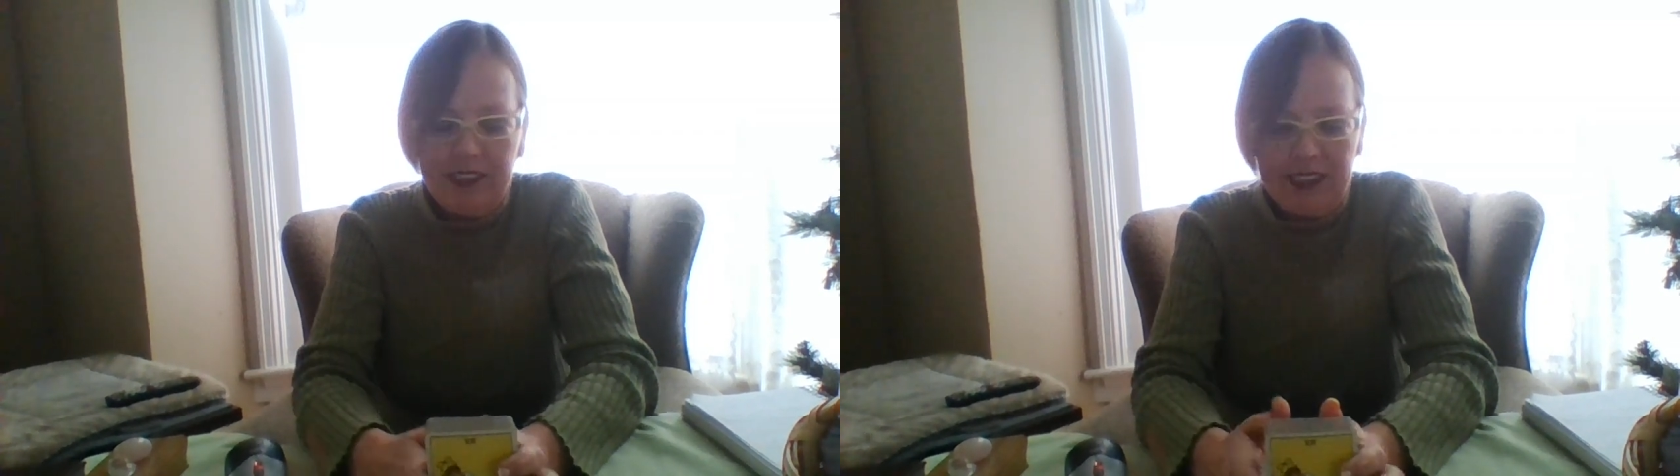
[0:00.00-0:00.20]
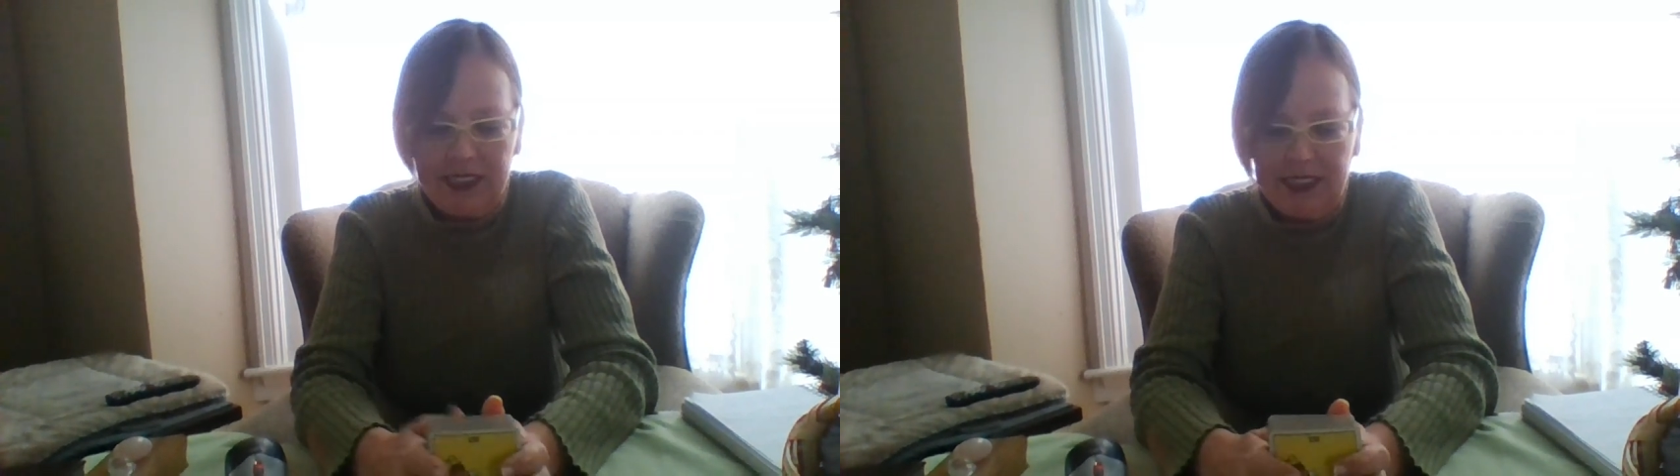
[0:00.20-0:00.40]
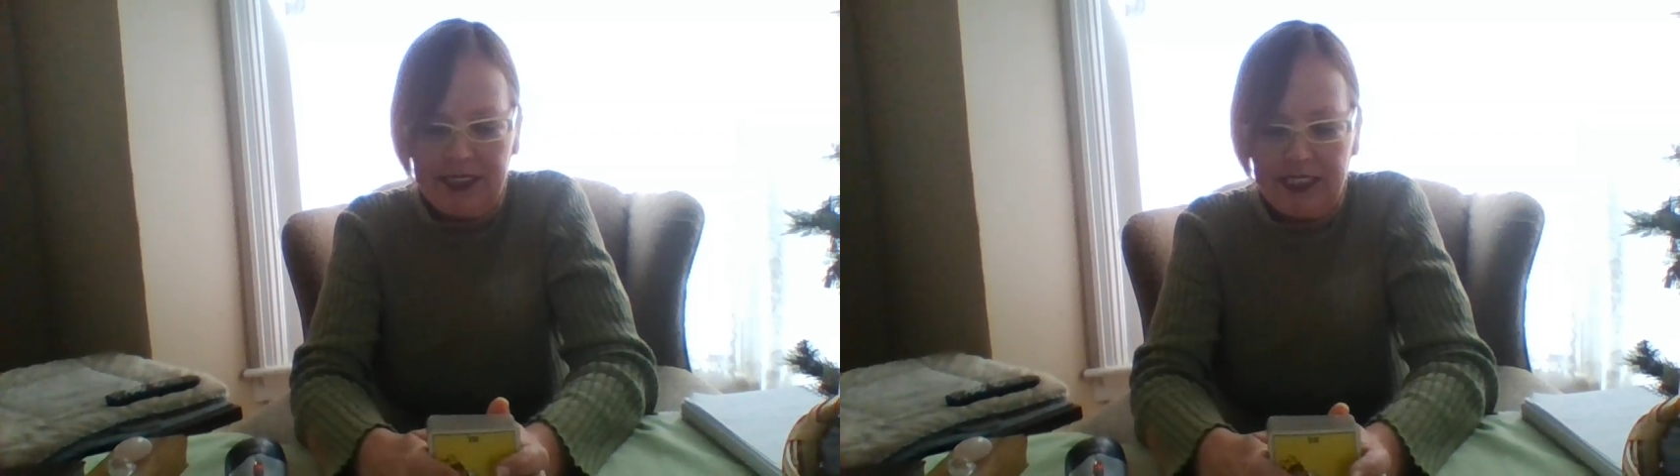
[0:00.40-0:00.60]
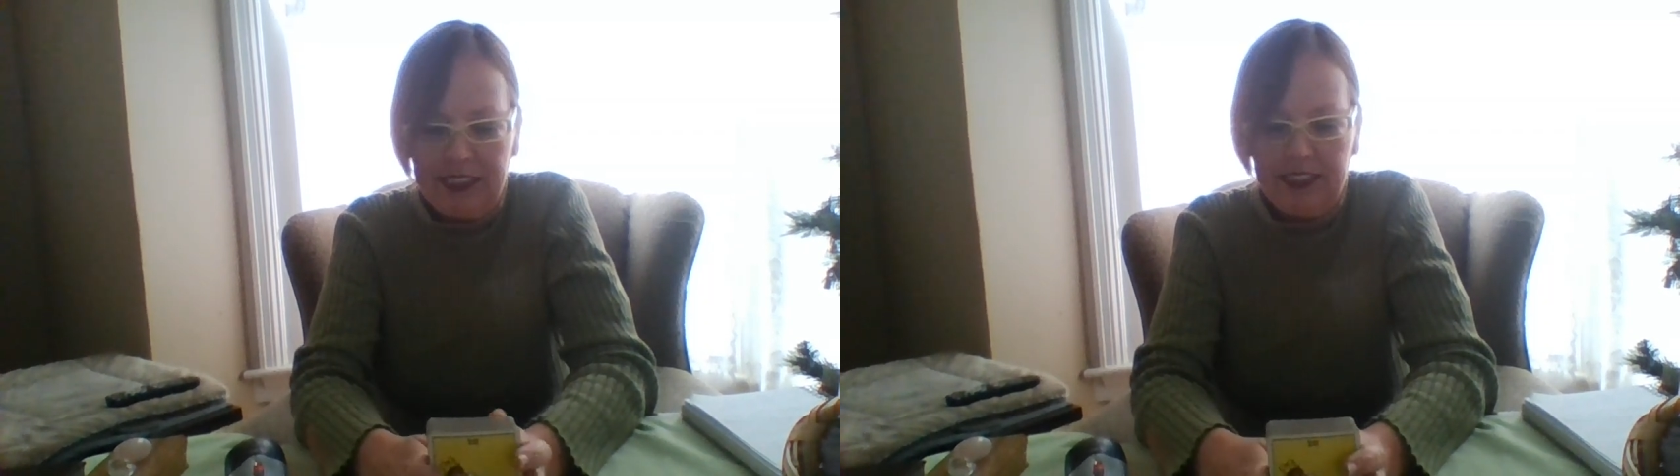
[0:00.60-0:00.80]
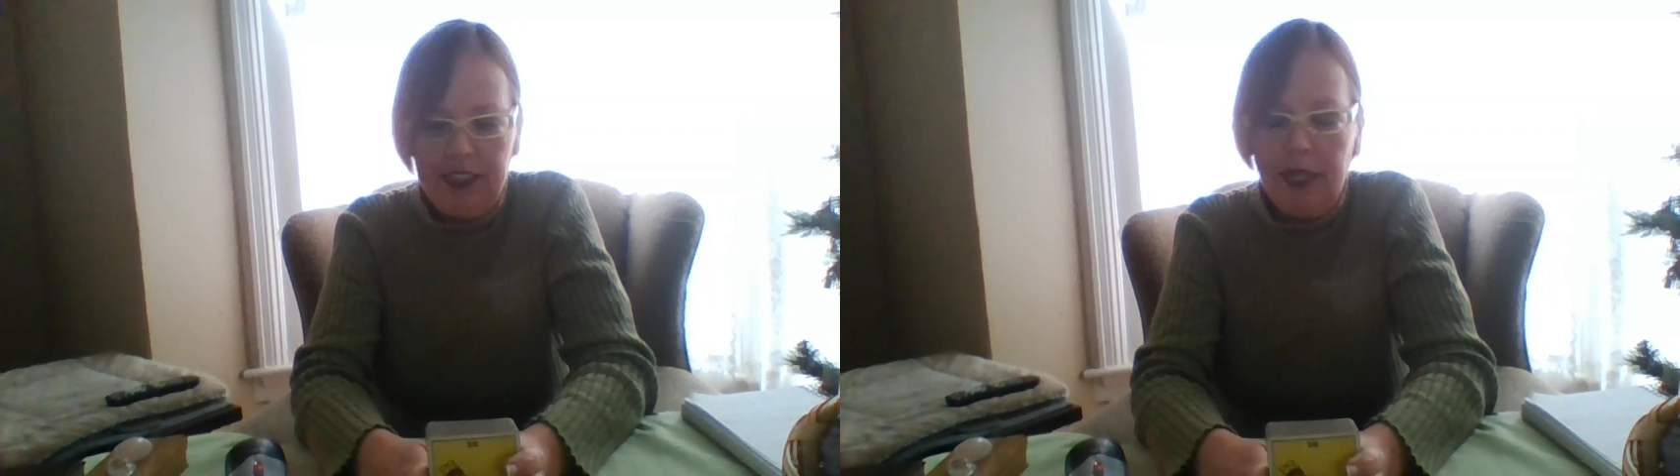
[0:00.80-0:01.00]
as as
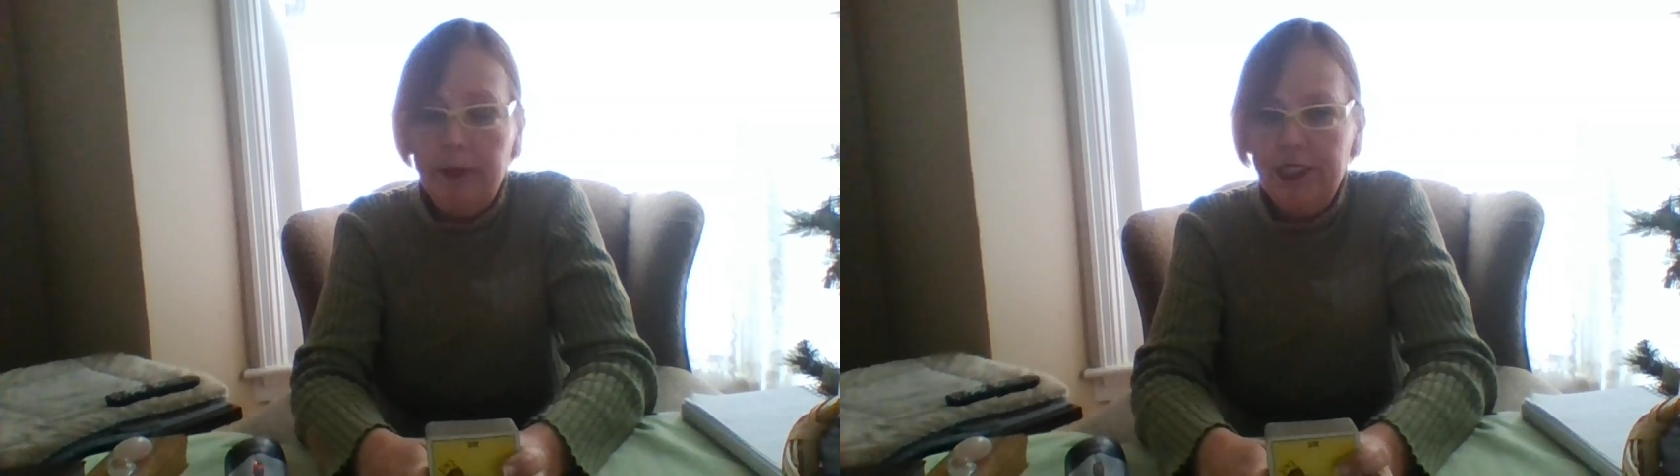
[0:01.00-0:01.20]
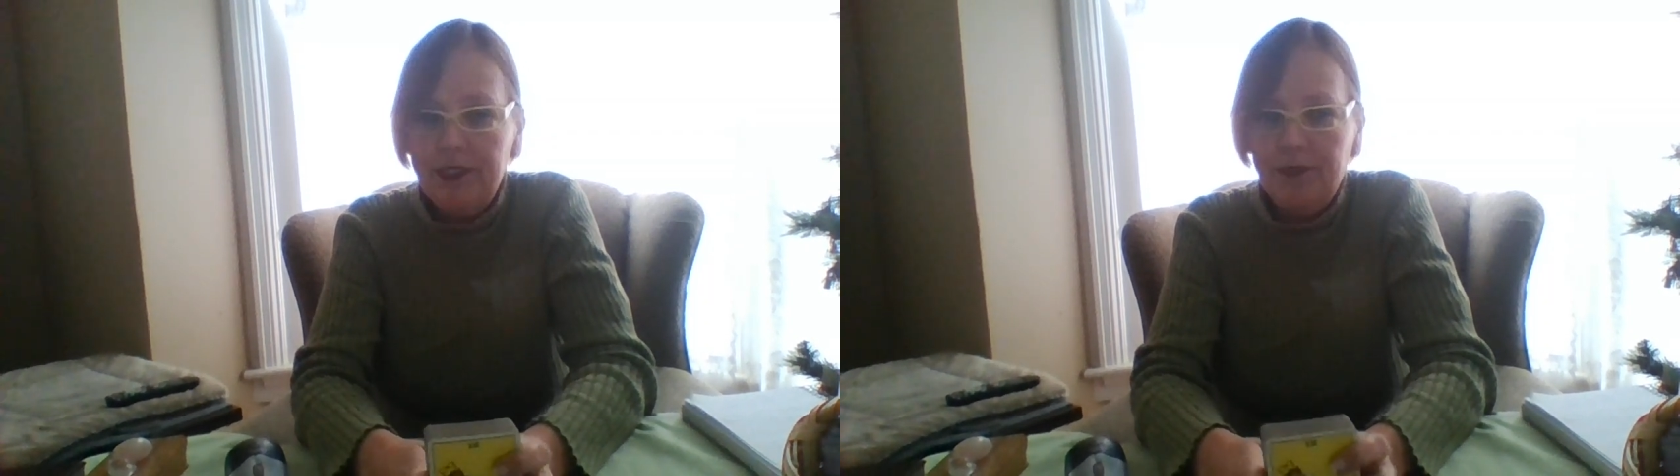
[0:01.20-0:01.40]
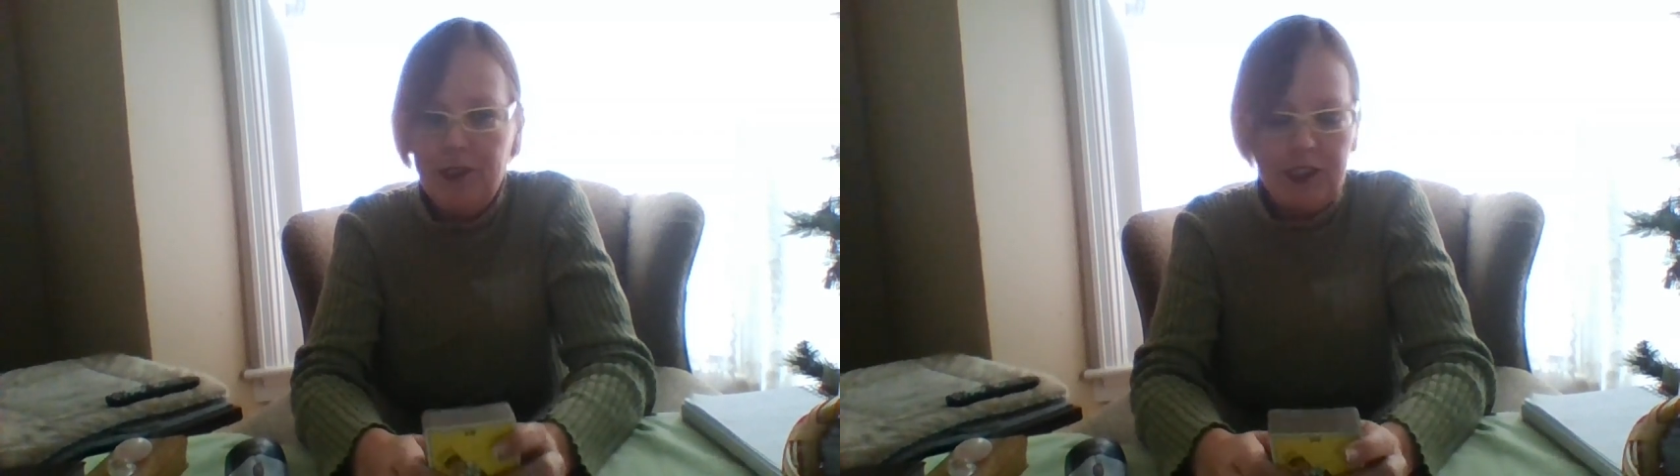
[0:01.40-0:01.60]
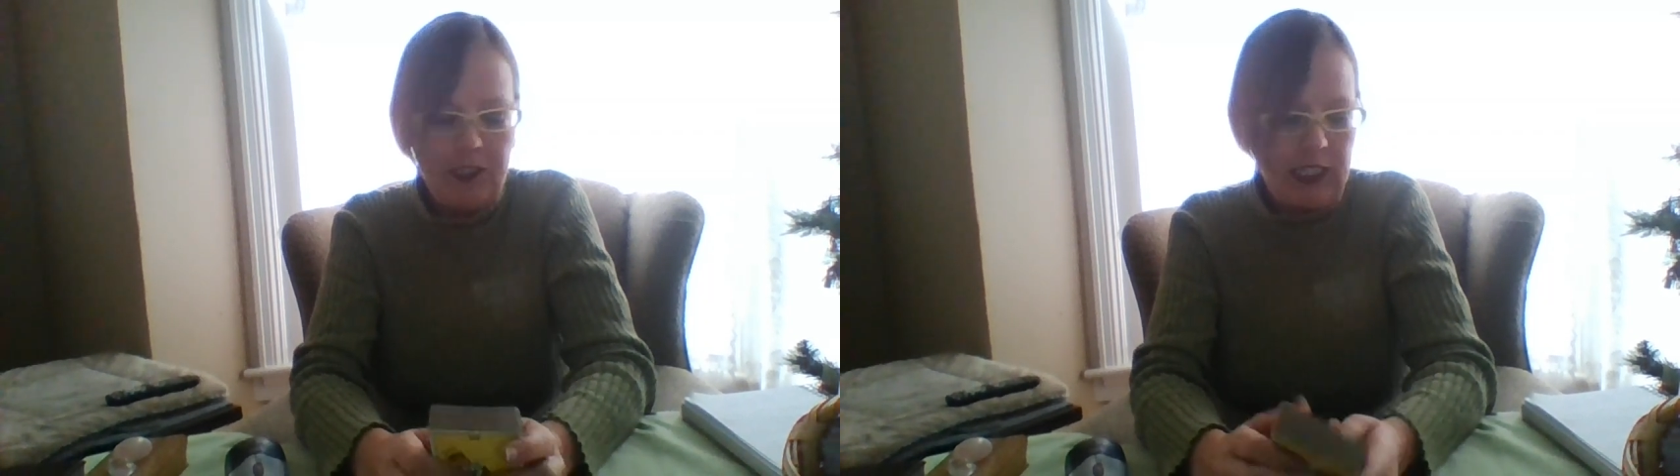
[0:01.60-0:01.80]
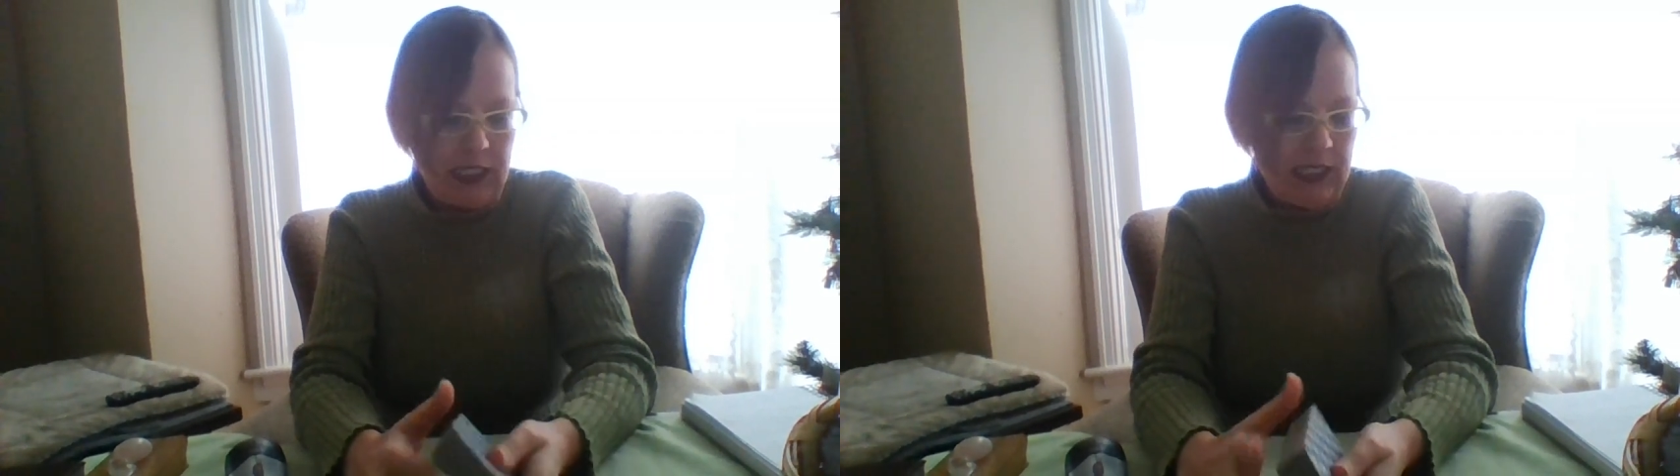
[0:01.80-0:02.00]
a lobbyist for
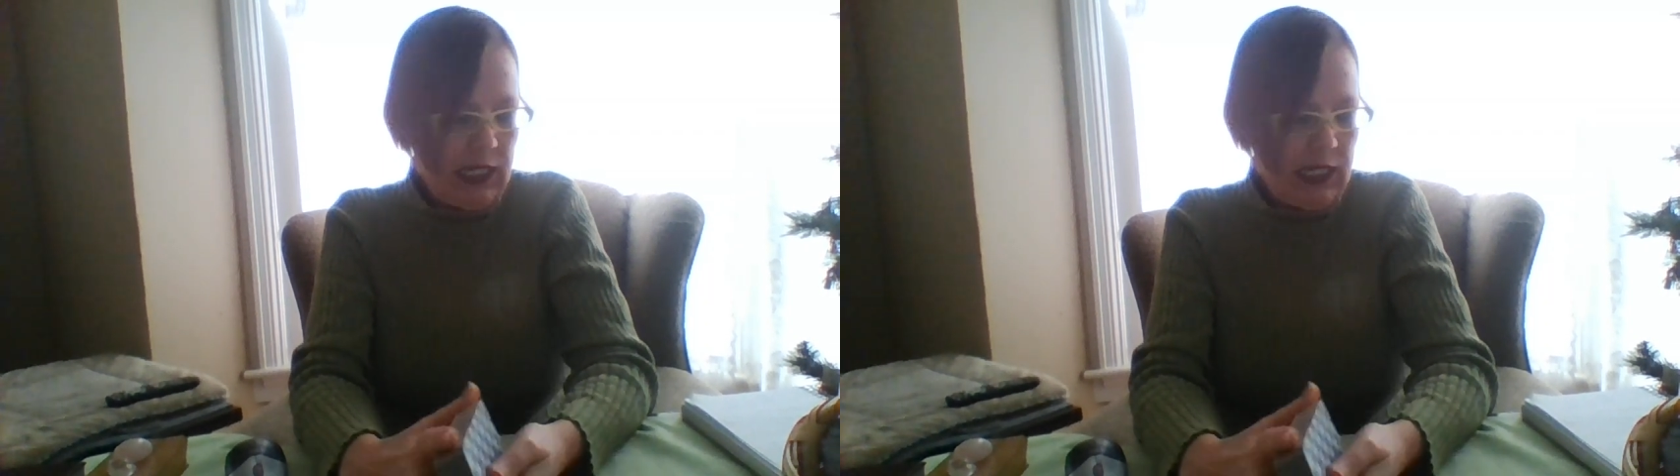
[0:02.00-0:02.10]
Turkey.